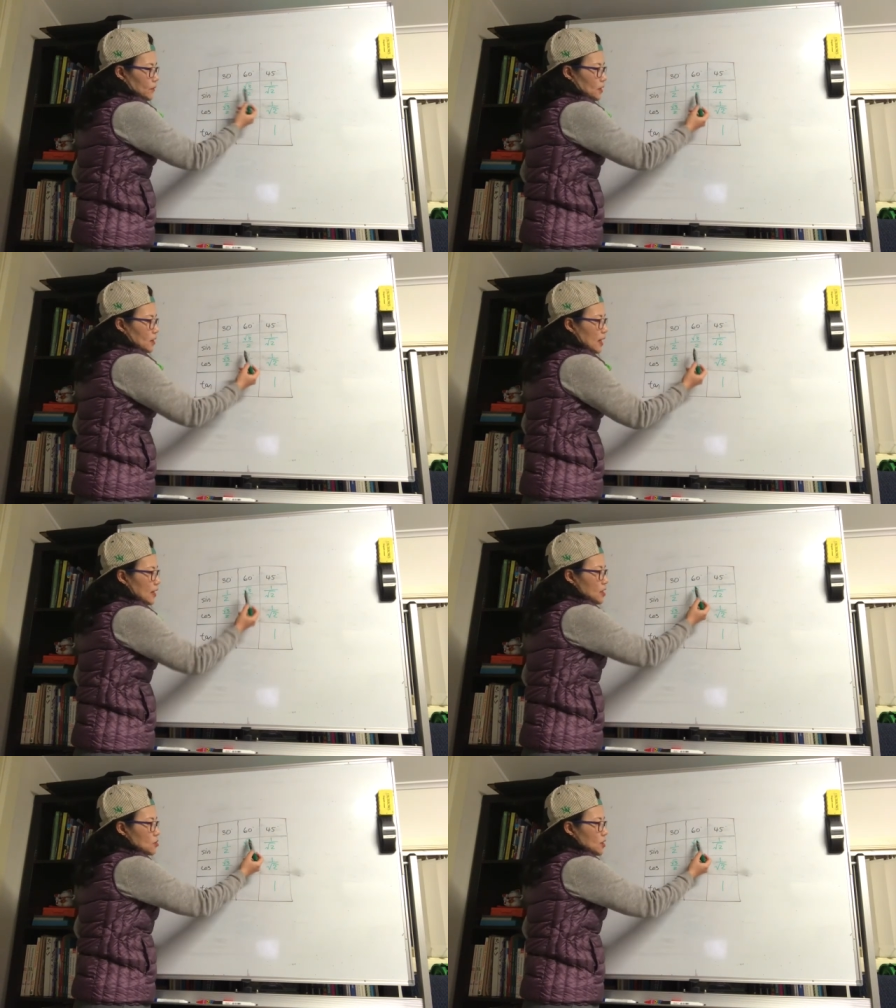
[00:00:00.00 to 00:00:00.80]
Okay?
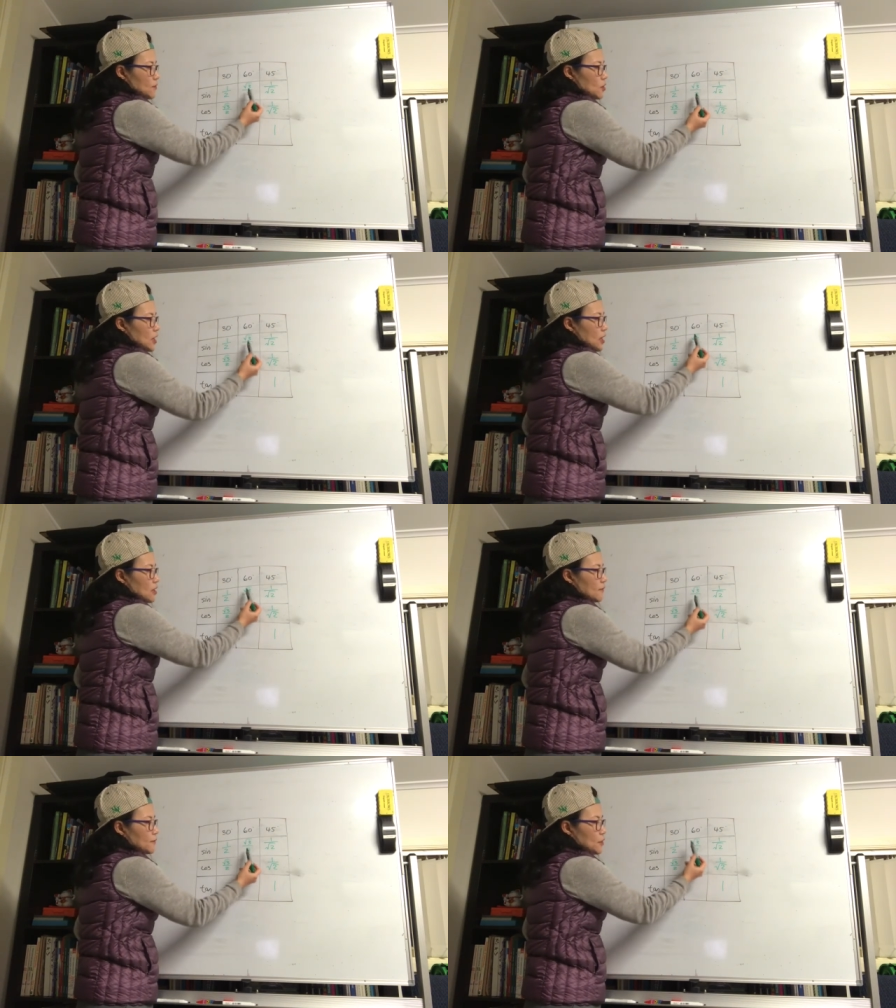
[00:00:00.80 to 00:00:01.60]
So if you get
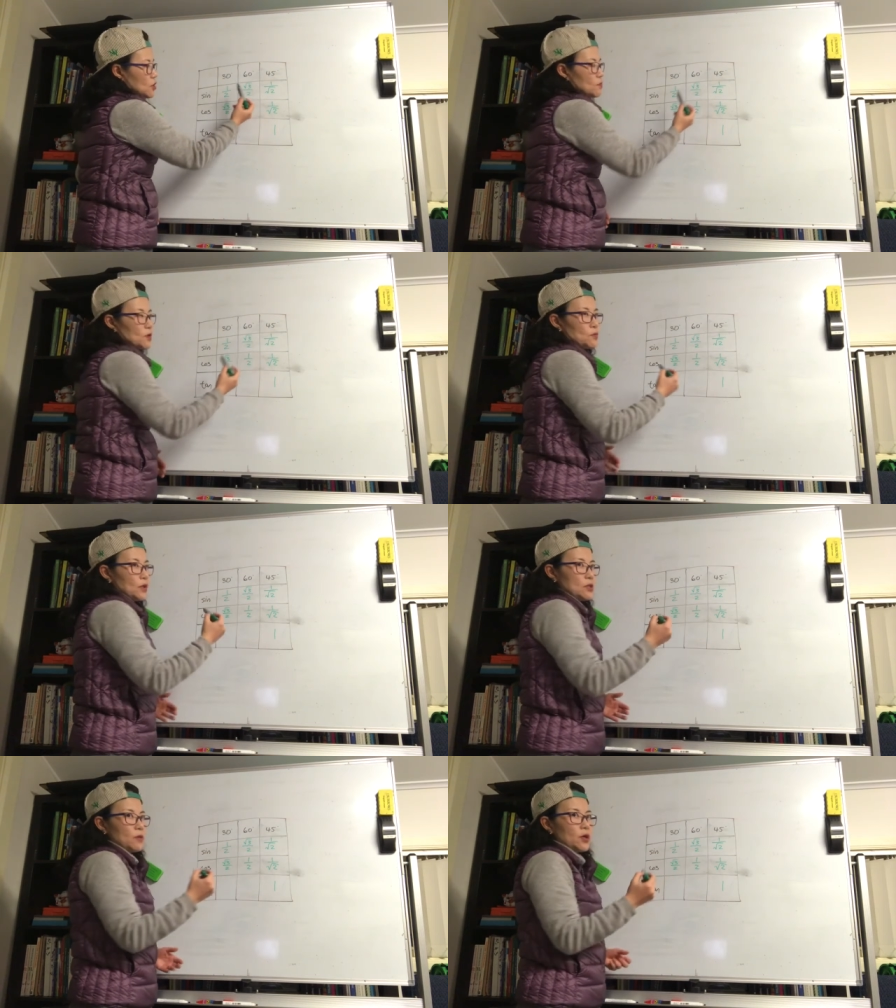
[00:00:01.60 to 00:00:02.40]
confused with
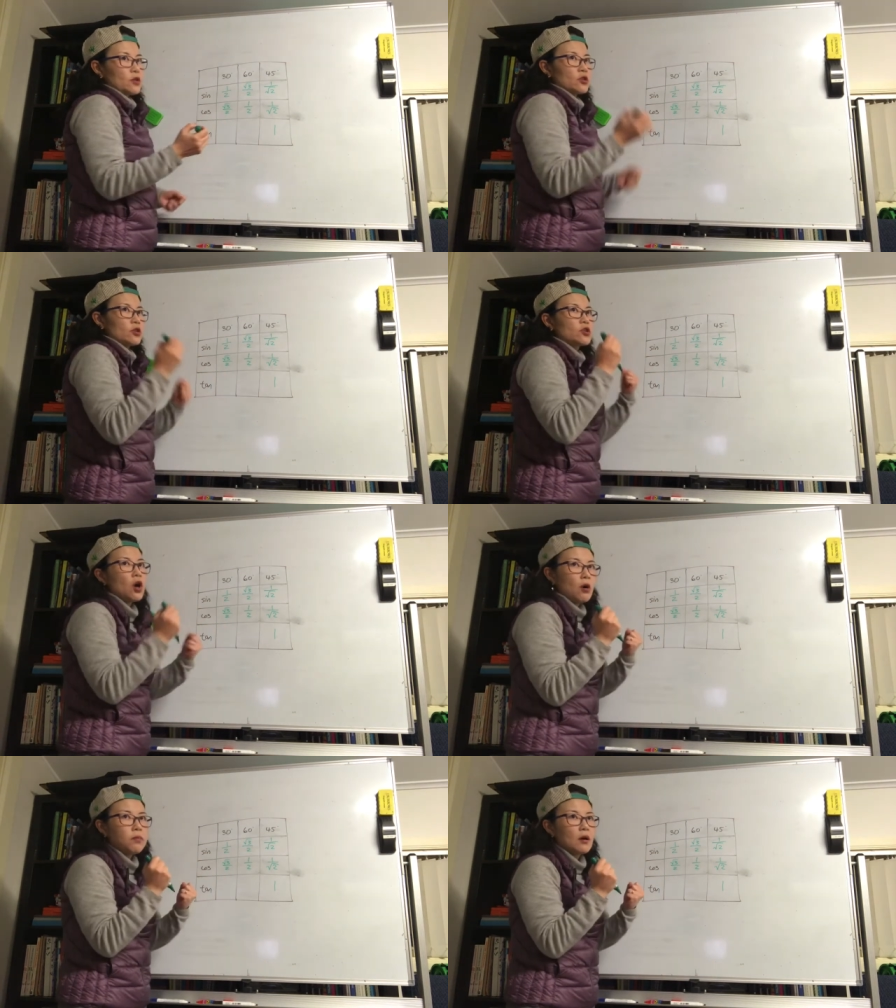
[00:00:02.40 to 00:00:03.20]
which one goes on the
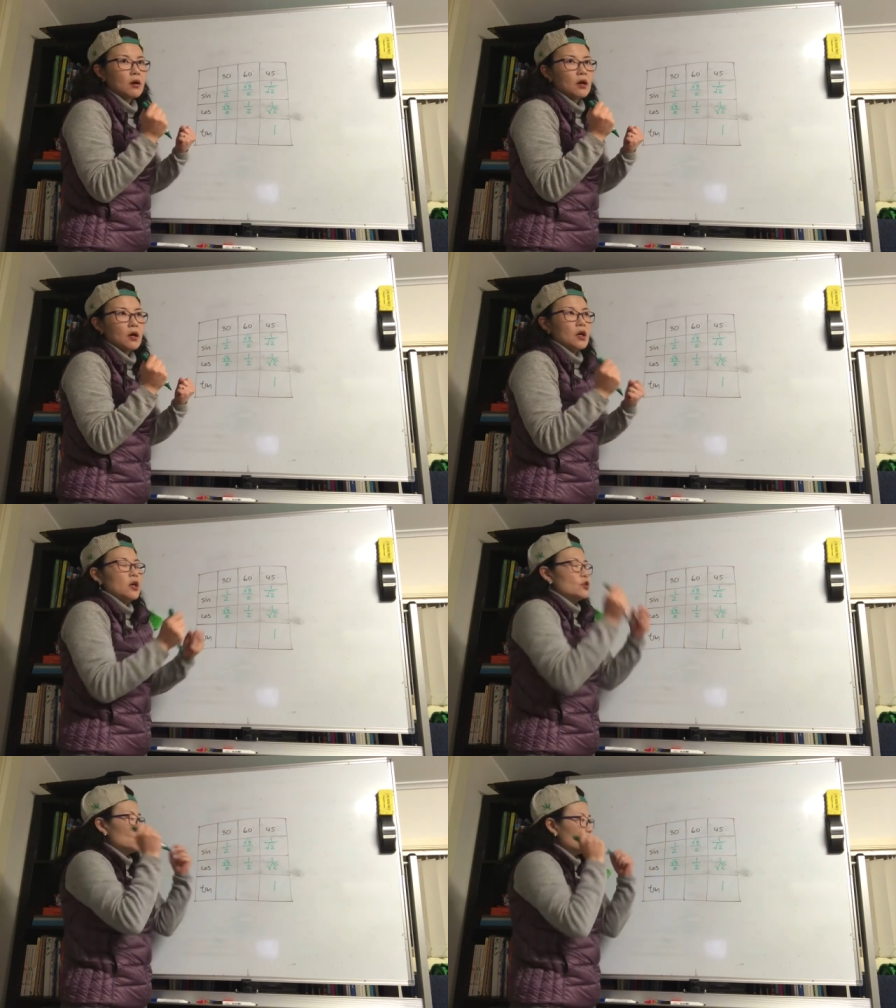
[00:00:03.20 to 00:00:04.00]
top,
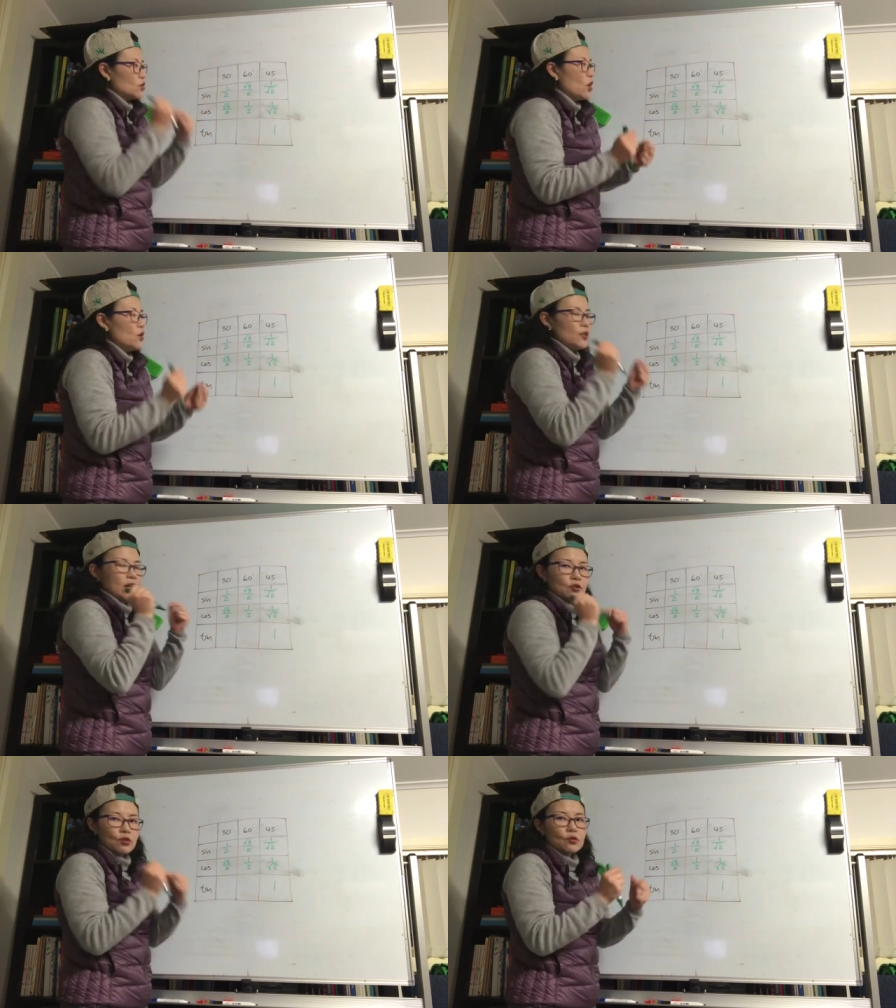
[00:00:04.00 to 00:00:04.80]
you know
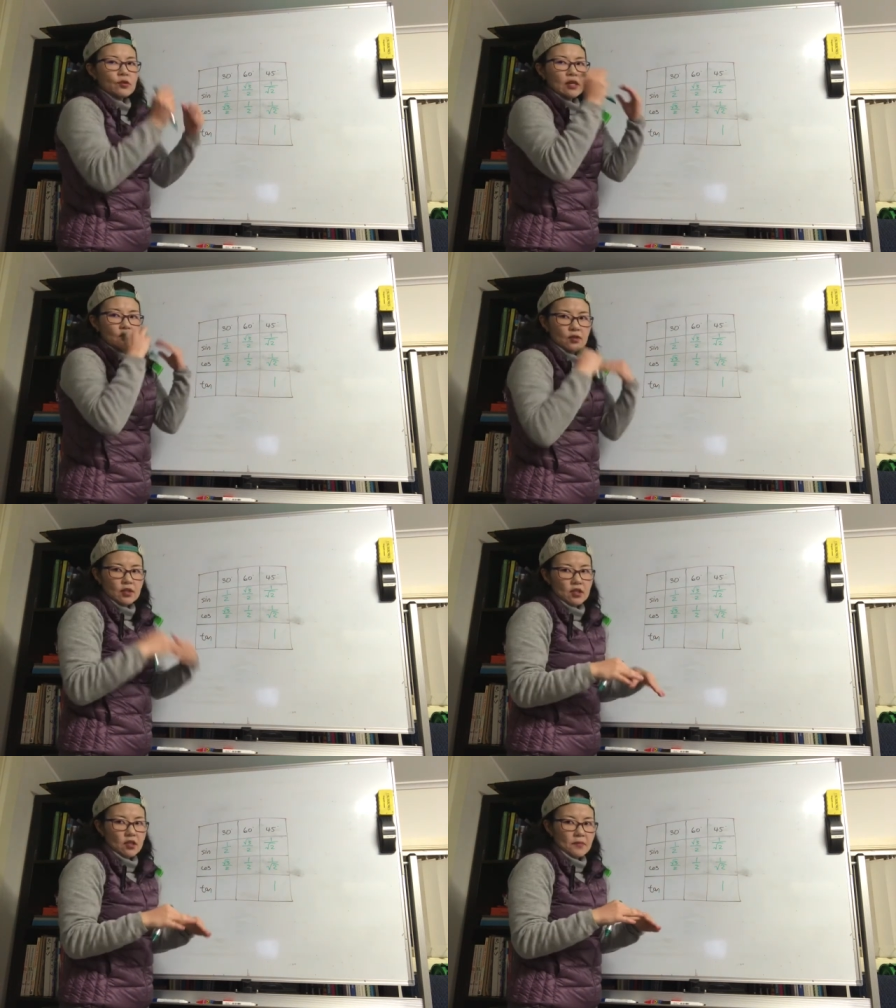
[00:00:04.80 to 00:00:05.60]
that 2 is on the
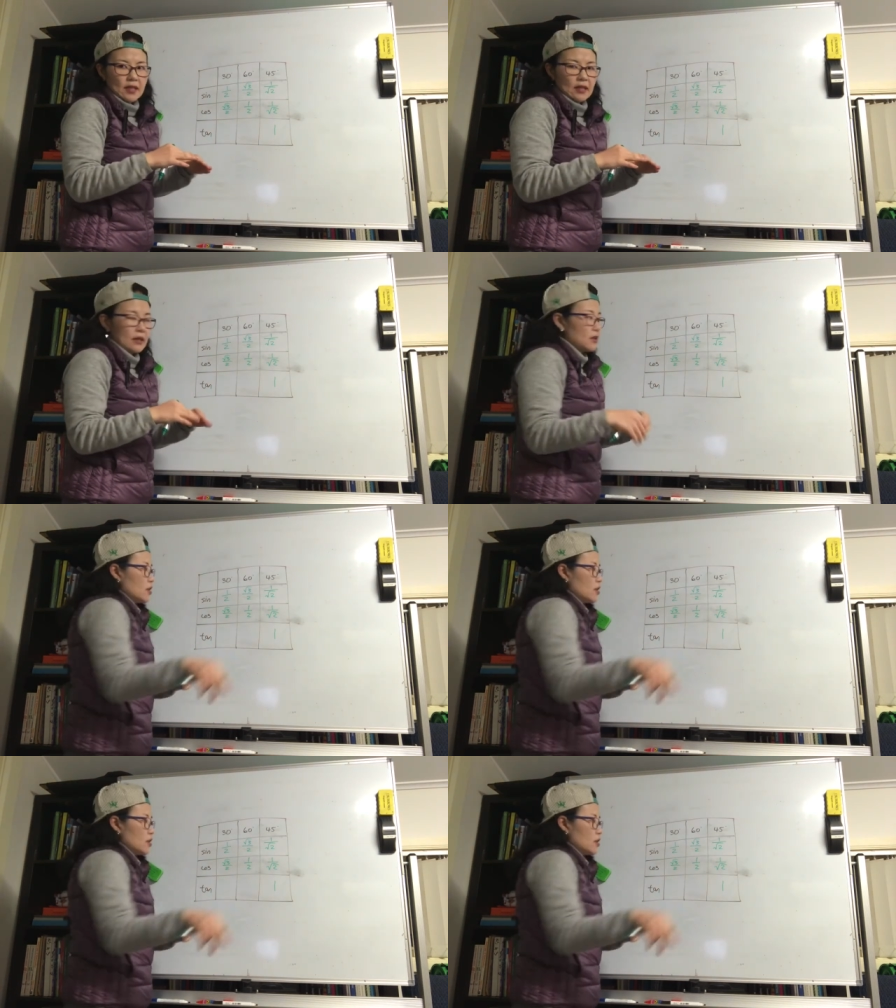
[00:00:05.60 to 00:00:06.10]
denominator.